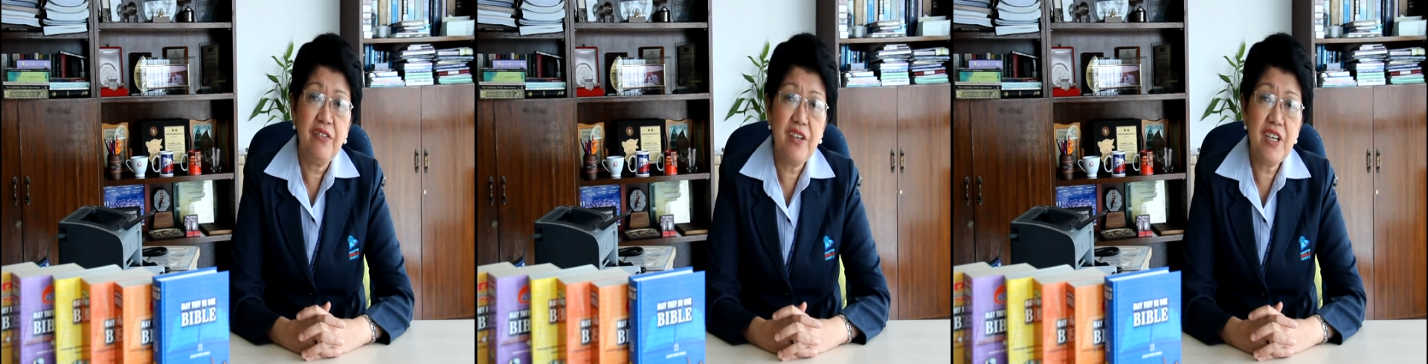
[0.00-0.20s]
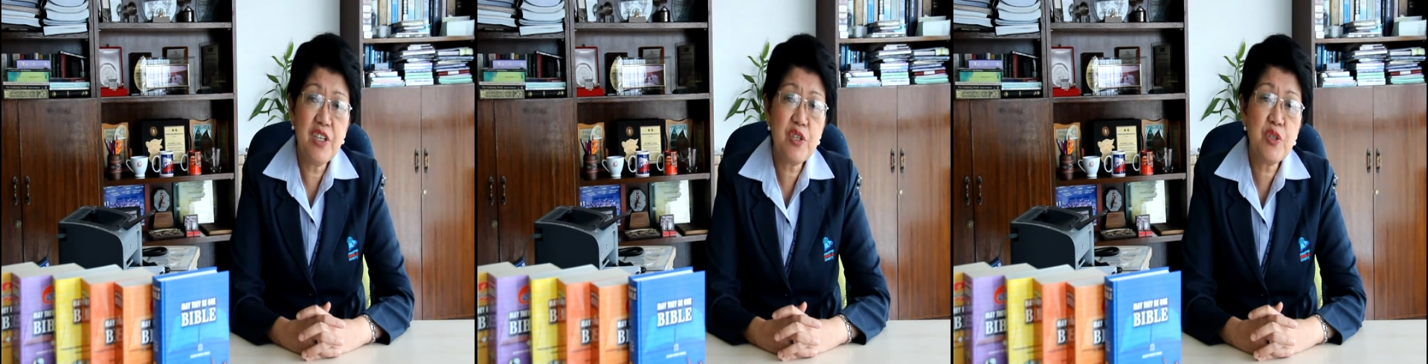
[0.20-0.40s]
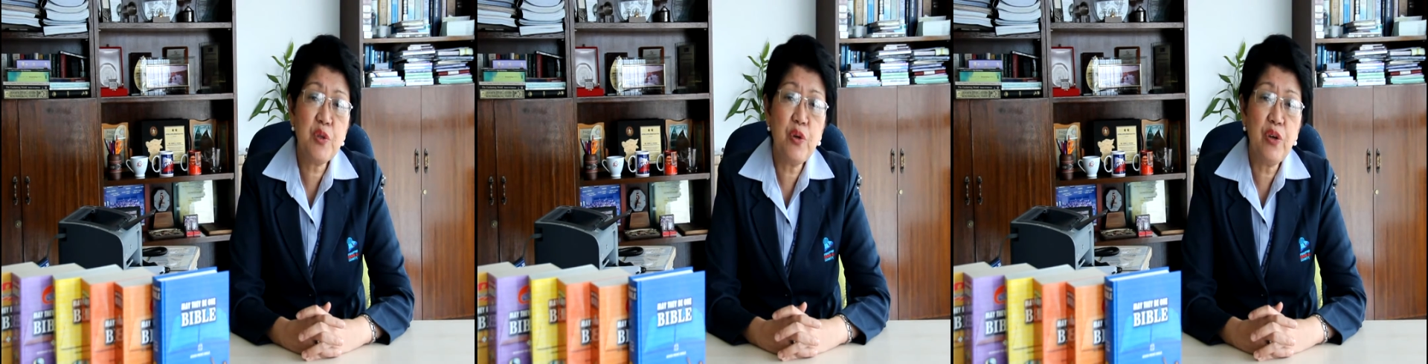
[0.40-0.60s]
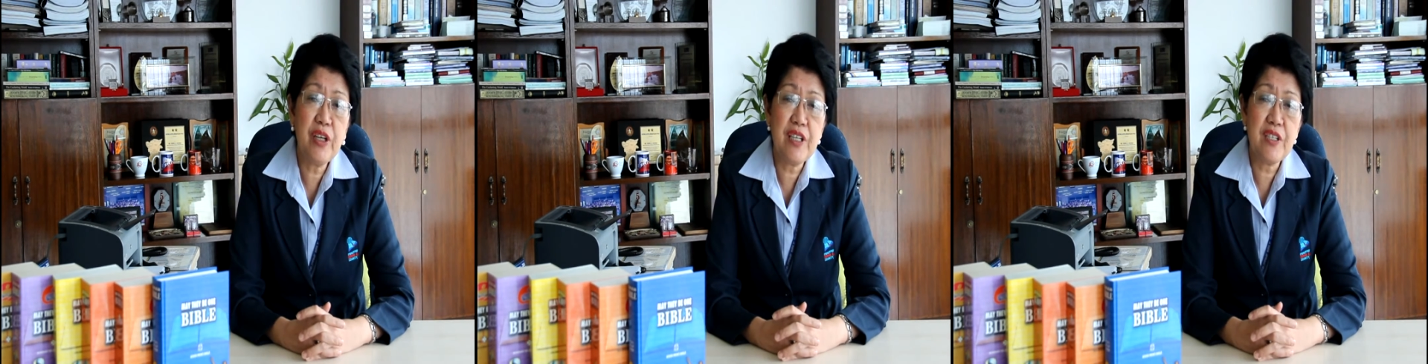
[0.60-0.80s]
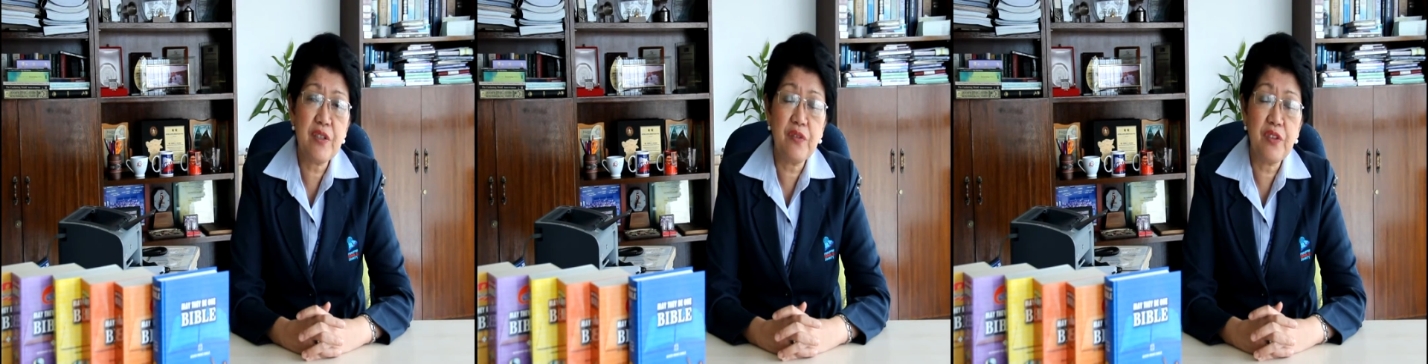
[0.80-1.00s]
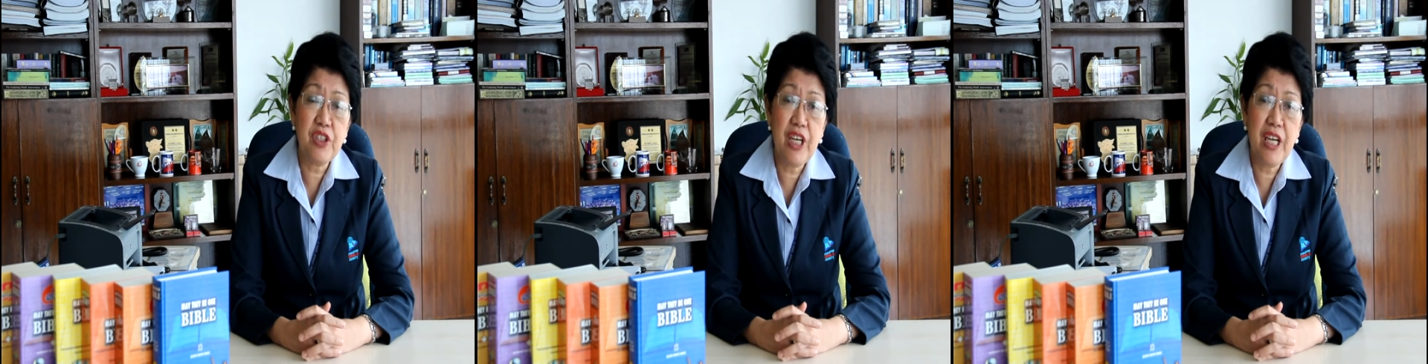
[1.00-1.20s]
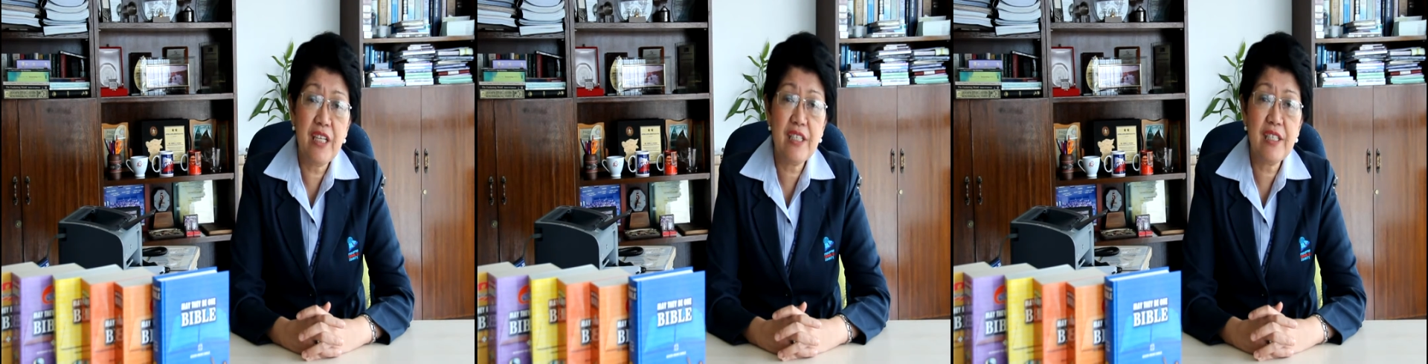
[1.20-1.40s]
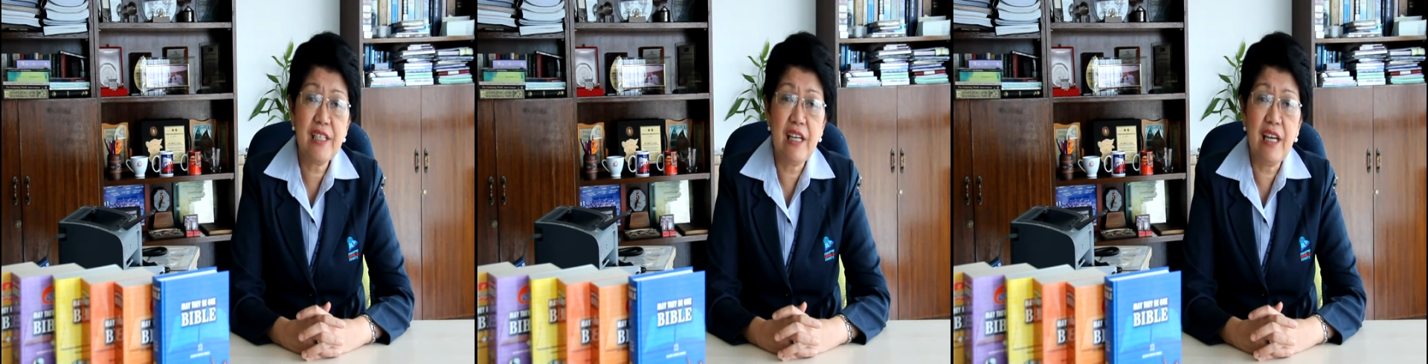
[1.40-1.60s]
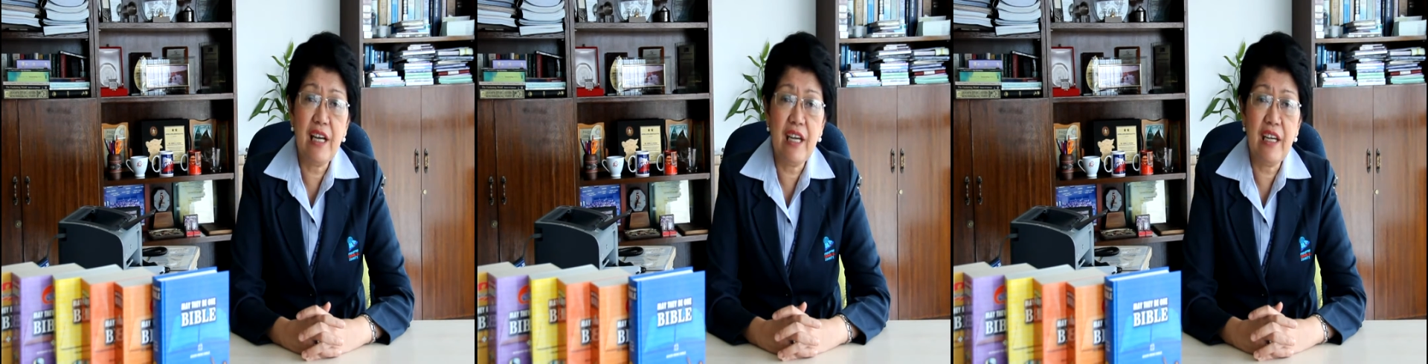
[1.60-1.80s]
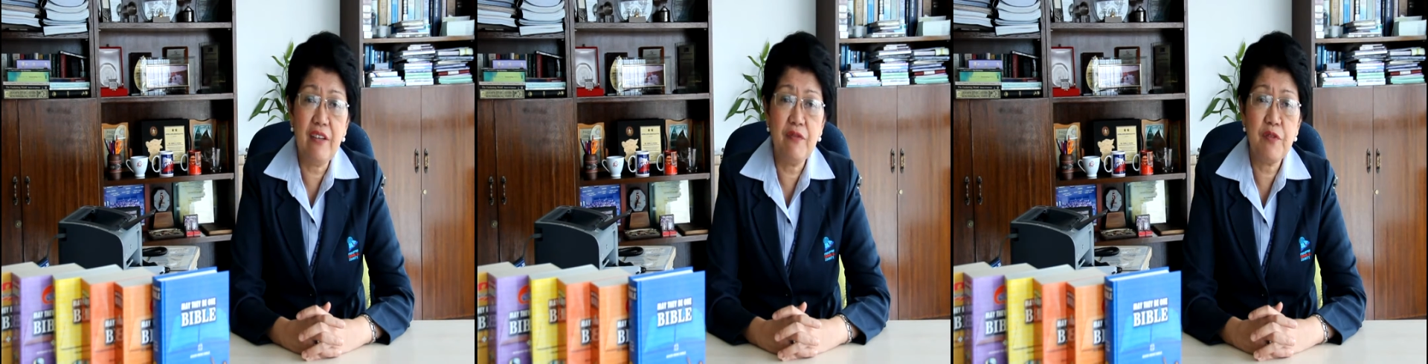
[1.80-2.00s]
These stories of changed
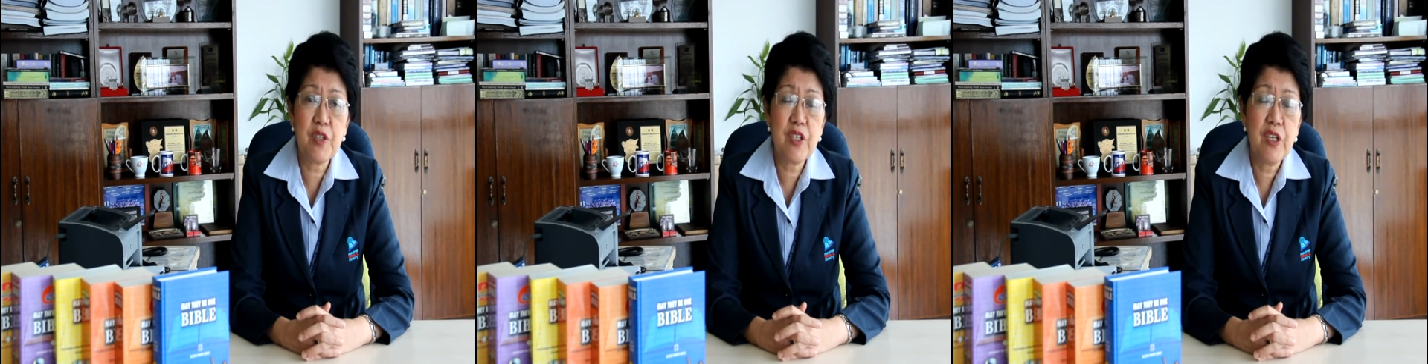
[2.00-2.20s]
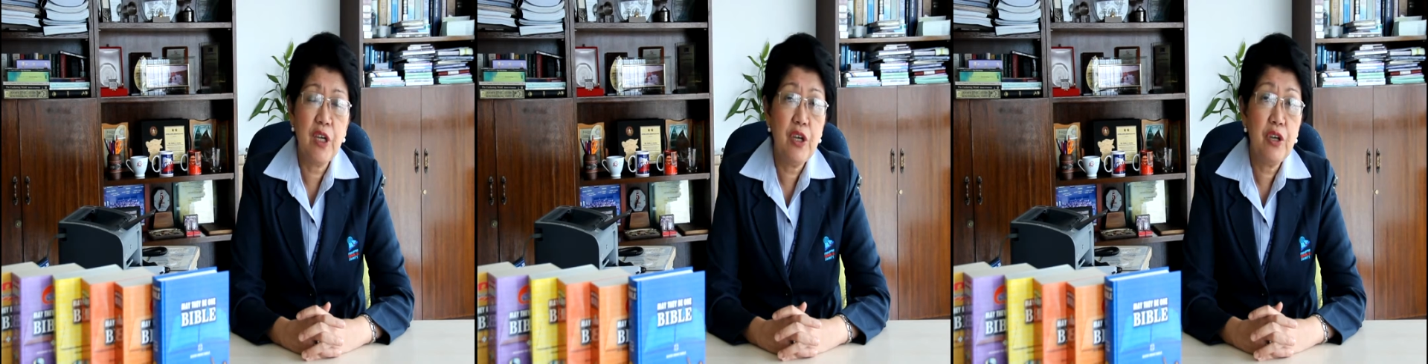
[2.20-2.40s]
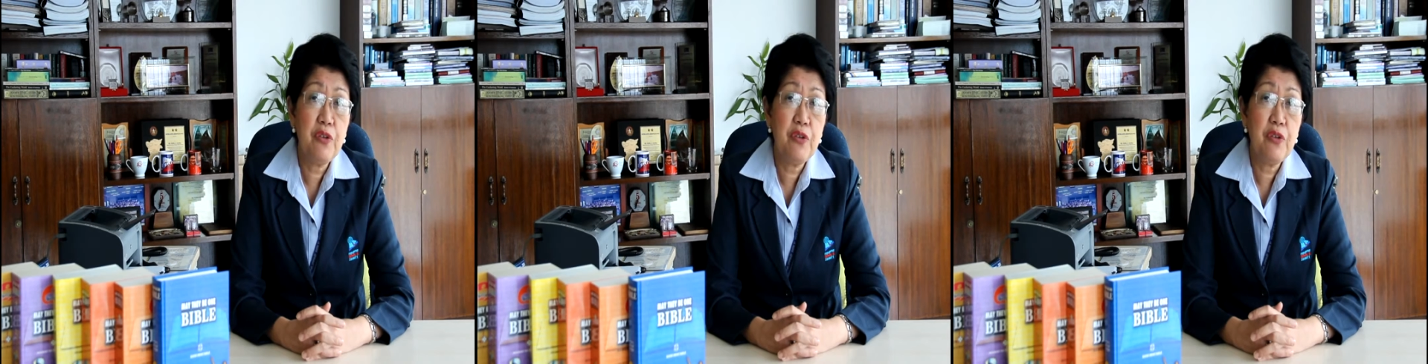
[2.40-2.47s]
lives